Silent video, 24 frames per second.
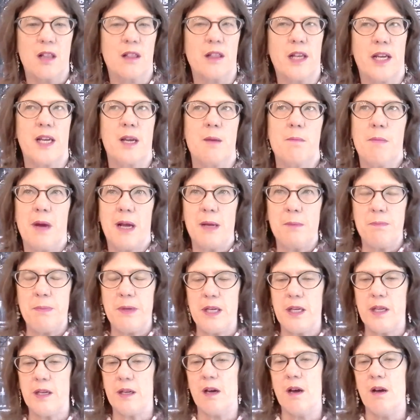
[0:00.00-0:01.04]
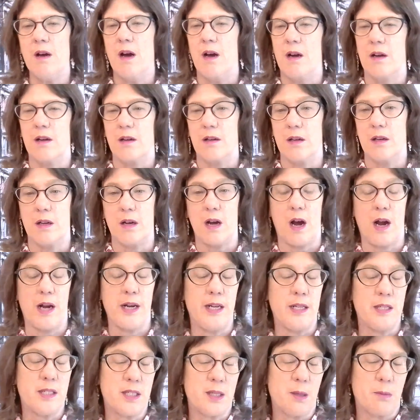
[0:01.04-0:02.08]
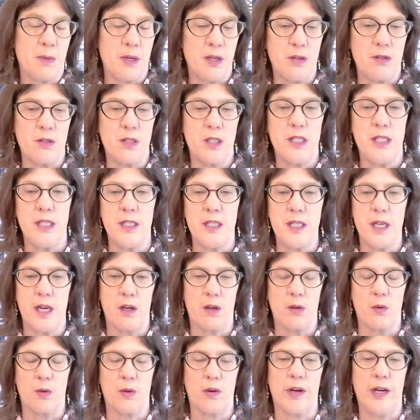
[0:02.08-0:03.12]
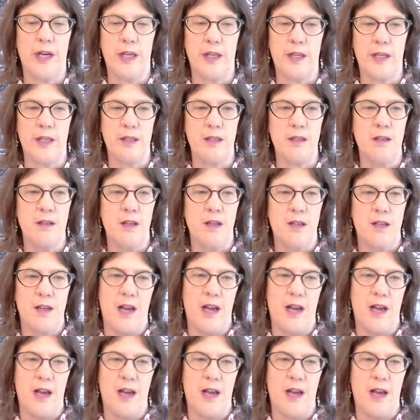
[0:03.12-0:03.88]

Like, it might be, I need someone who's detail oriented.